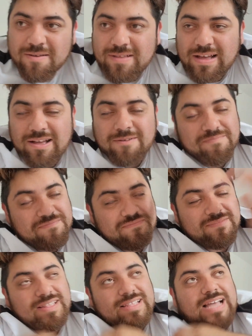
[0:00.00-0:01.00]
Um,
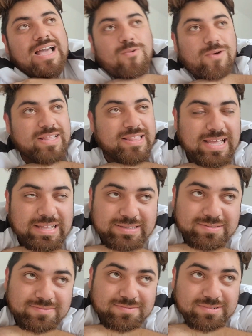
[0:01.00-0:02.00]
I want that.
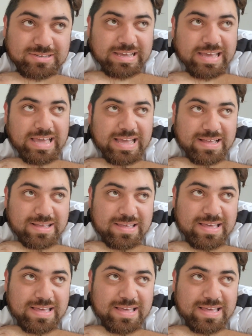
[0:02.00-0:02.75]
Okay.